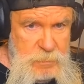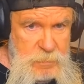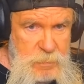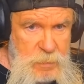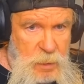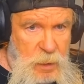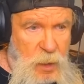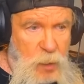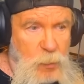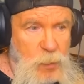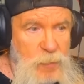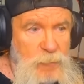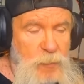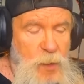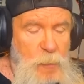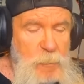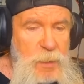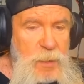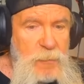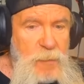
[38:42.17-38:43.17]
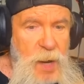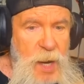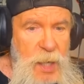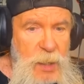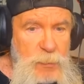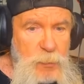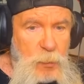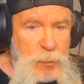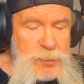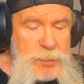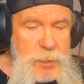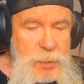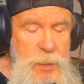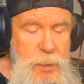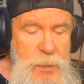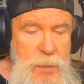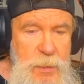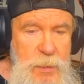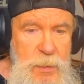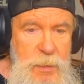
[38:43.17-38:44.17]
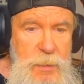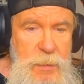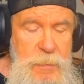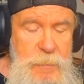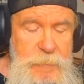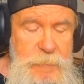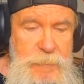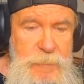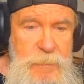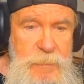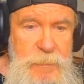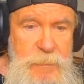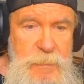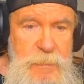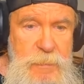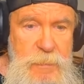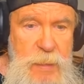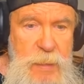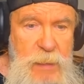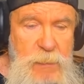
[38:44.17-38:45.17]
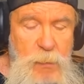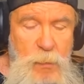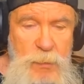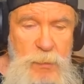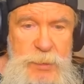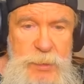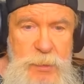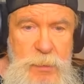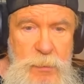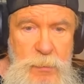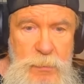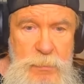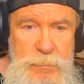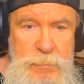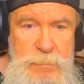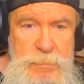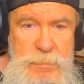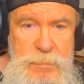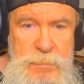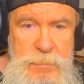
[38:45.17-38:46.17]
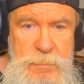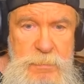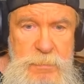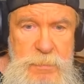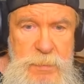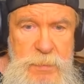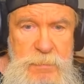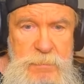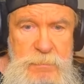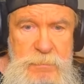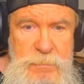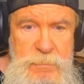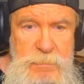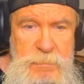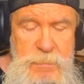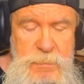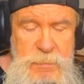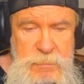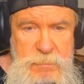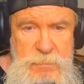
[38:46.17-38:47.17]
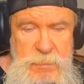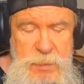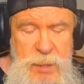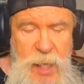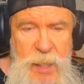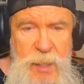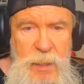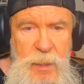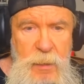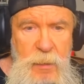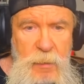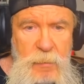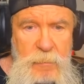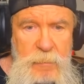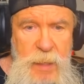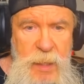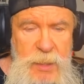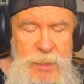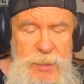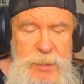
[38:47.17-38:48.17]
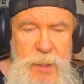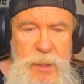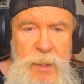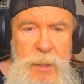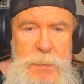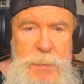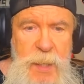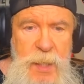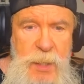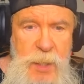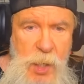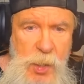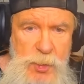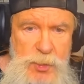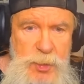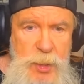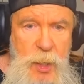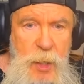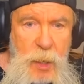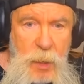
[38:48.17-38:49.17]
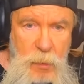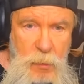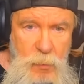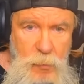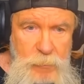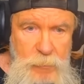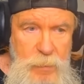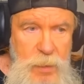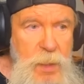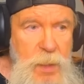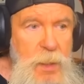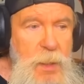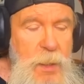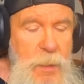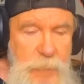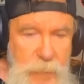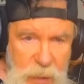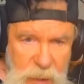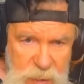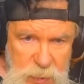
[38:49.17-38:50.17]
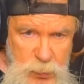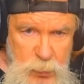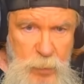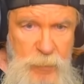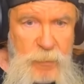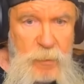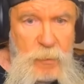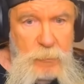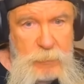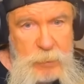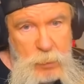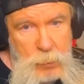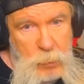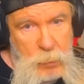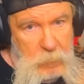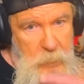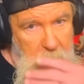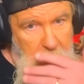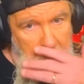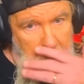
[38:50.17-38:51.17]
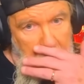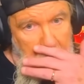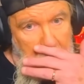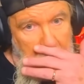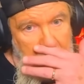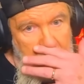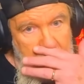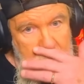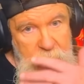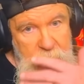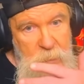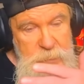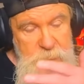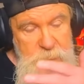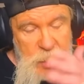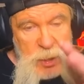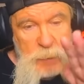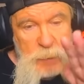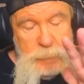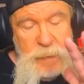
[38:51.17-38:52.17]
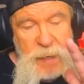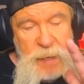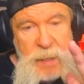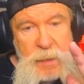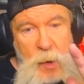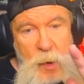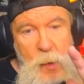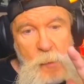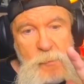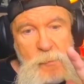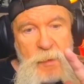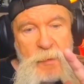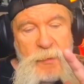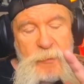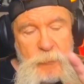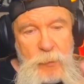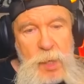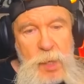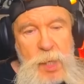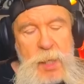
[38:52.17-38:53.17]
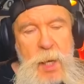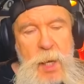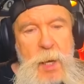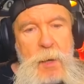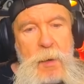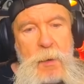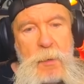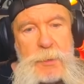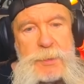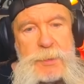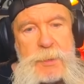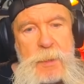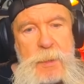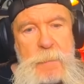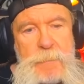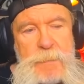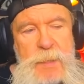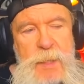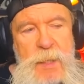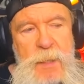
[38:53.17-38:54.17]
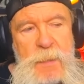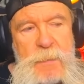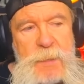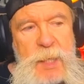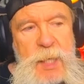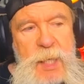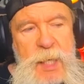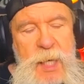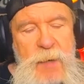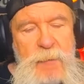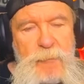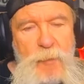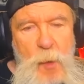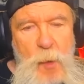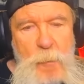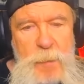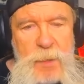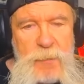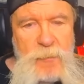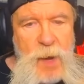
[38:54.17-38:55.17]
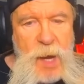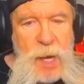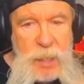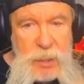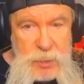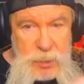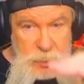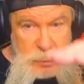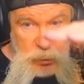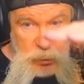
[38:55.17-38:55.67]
or when Roman Reigns wants to. He wants to take a little extended vacation at home. That's when they're doing, because they spent over three years getting Roman Reigns to